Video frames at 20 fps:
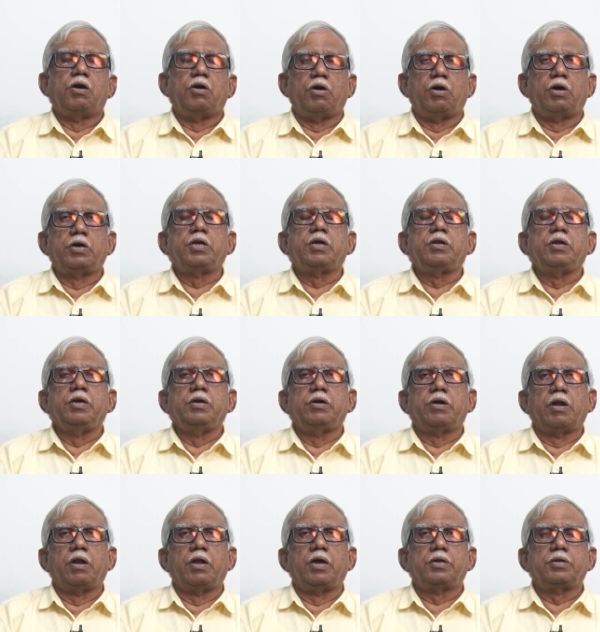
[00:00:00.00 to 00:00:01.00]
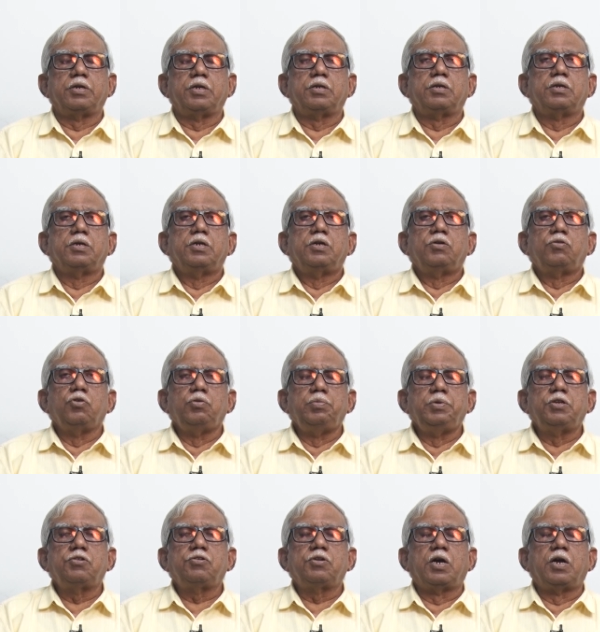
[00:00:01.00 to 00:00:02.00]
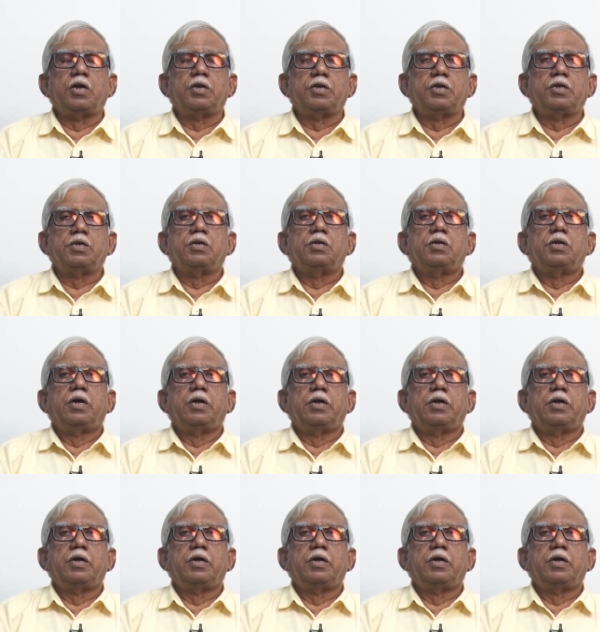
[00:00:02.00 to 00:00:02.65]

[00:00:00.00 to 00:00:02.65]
or a ringer lactate, to be started